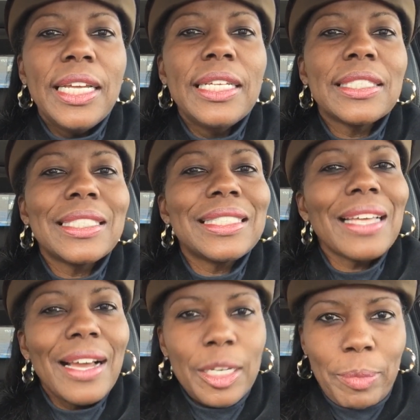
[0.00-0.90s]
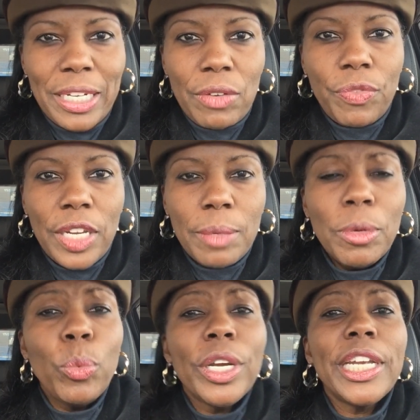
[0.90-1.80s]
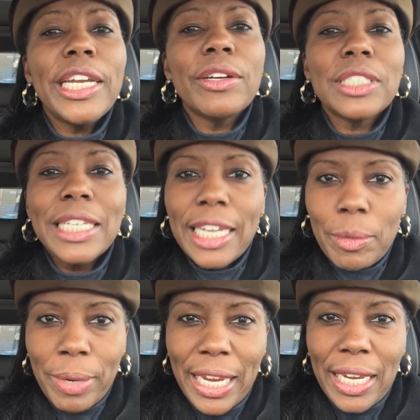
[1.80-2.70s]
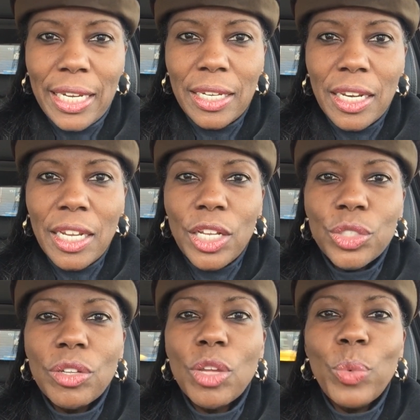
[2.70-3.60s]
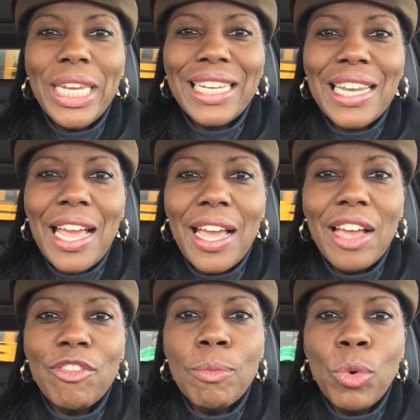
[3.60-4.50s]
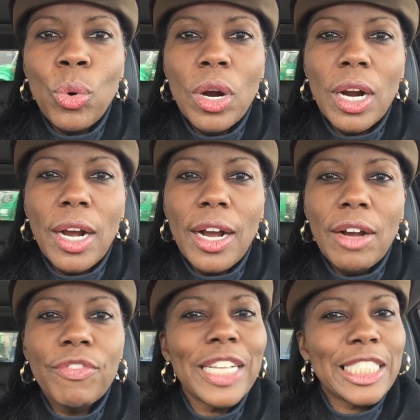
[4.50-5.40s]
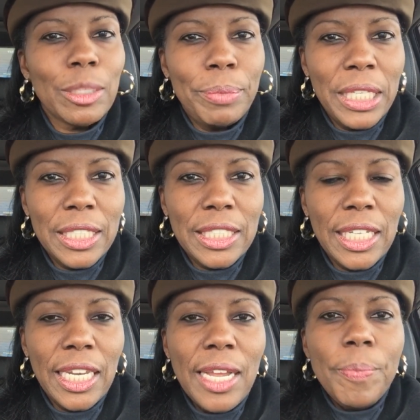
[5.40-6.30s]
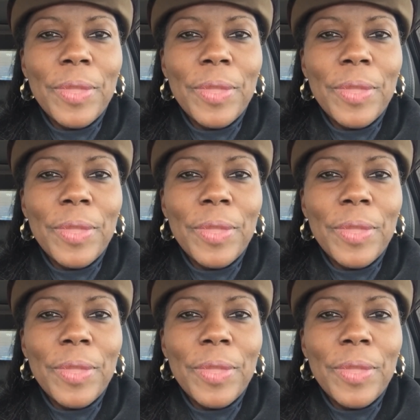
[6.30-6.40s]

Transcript: is a side benefit. But we're here to get paid so that we can have more flexibility.